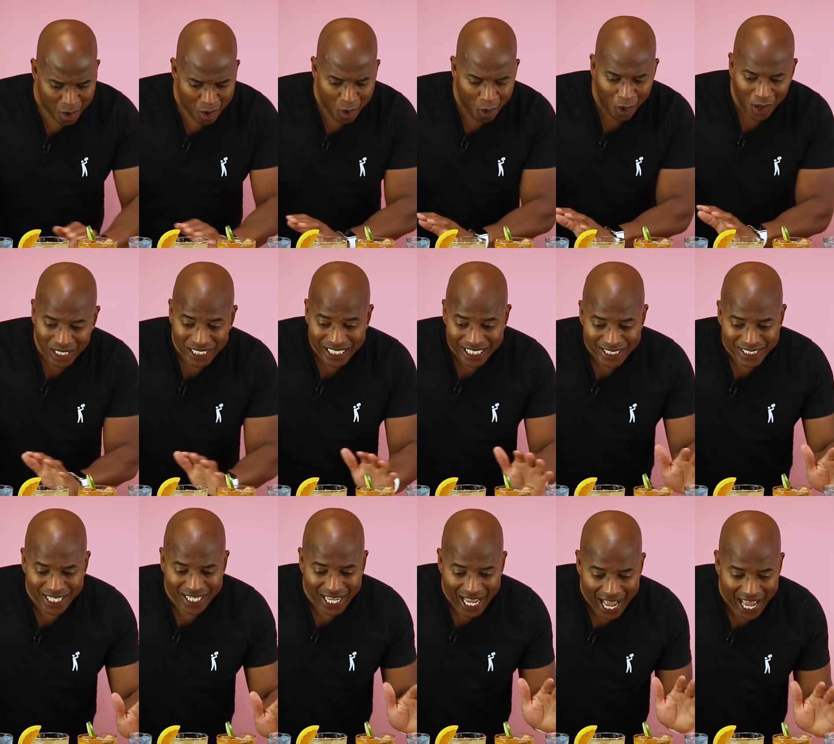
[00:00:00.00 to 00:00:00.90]
All these
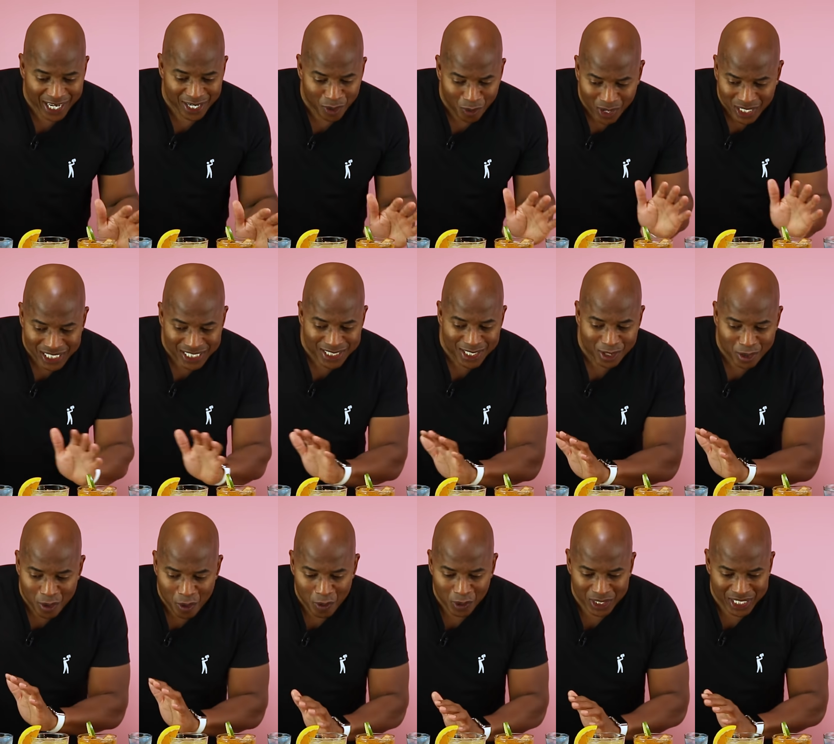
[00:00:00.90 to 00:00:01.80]
are kind of all these are
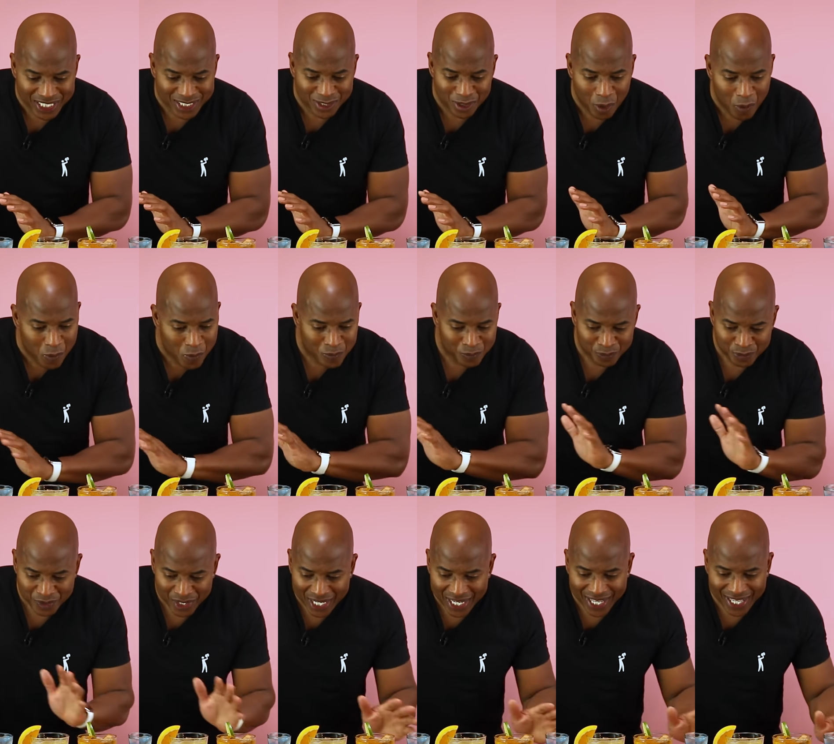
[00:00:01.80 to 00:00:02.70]
cool. There's no
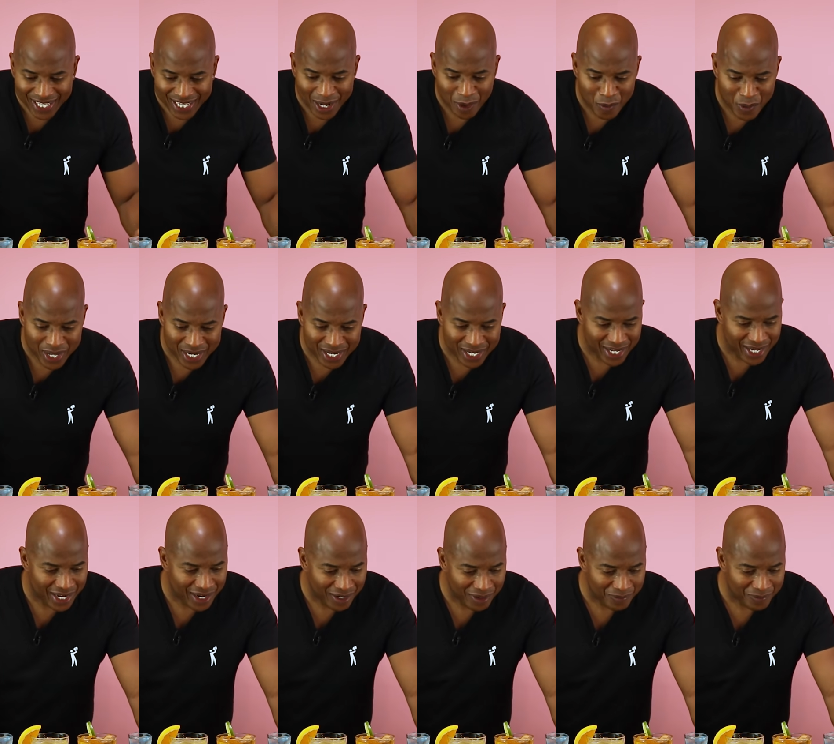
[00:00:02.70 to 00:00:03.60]
clear winner
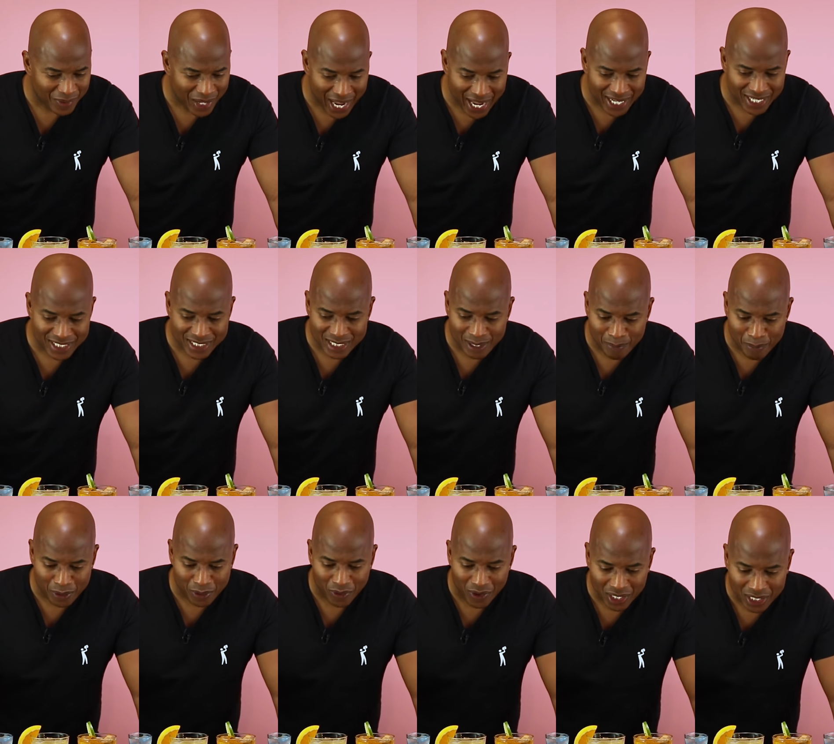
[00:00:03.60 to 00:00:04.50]
here. I could sip
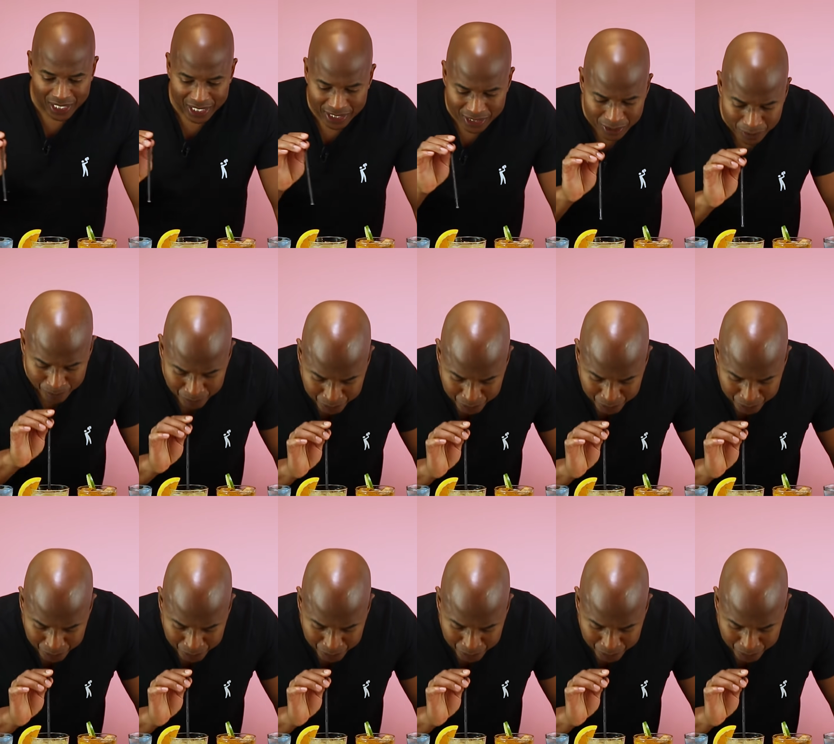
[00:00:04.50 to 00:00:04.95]
on all these